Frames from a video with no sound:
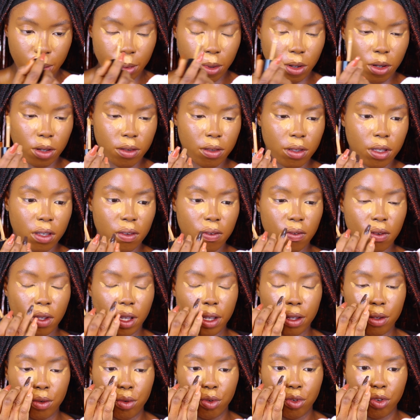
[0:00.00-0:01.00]
because it gives
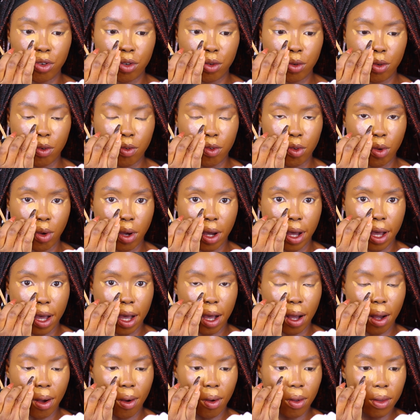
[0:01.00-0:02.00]
the illusion of your
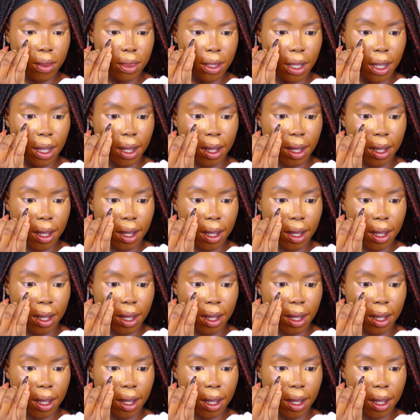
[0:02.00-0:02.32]
under